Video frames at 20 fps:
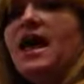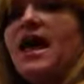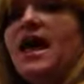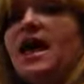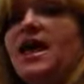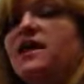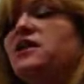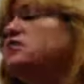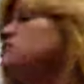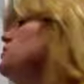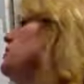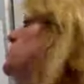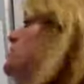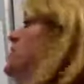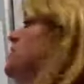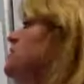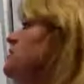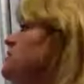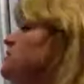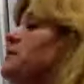and you
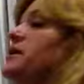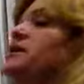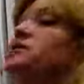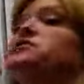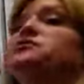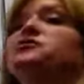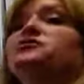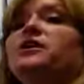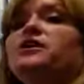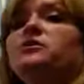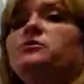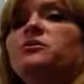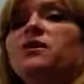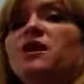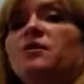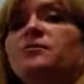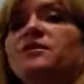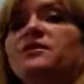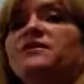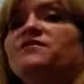need to make sure that you
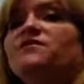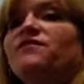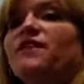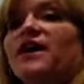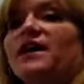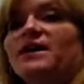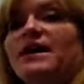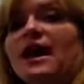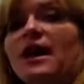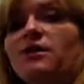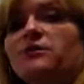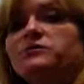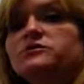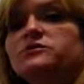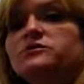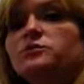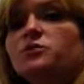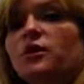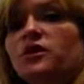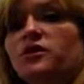come in and find
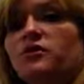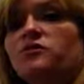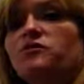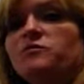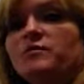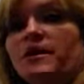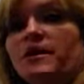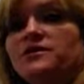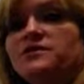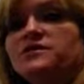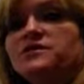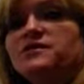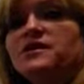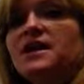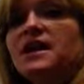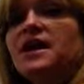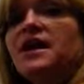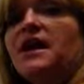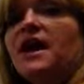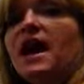out what you've missed.
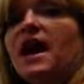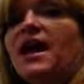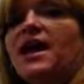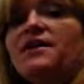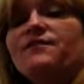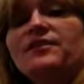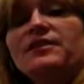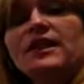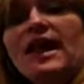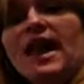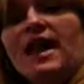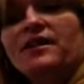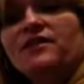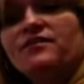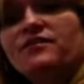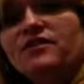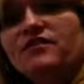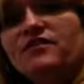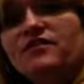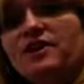I have a lot
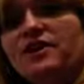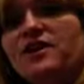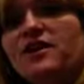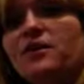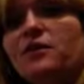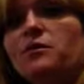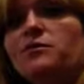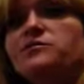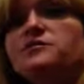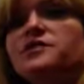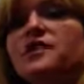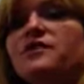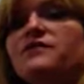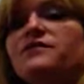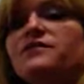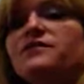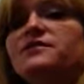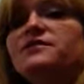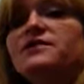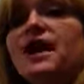of the videos
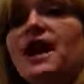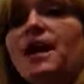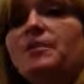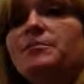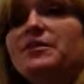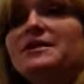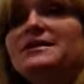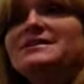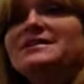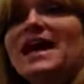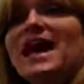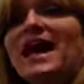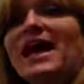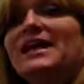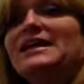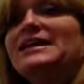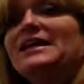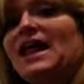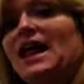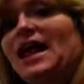of the topics
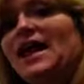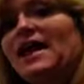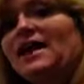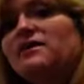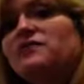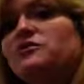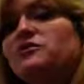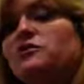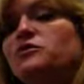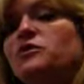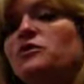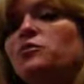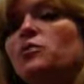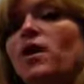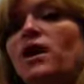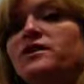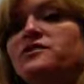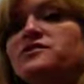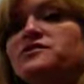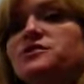online, so you can
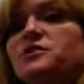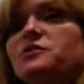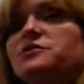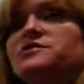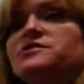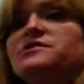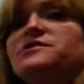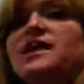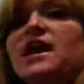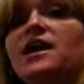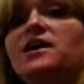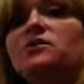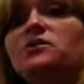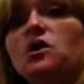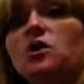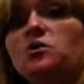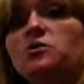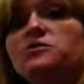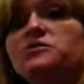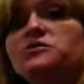watch those and take
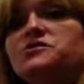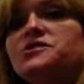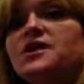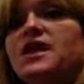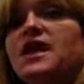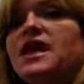notes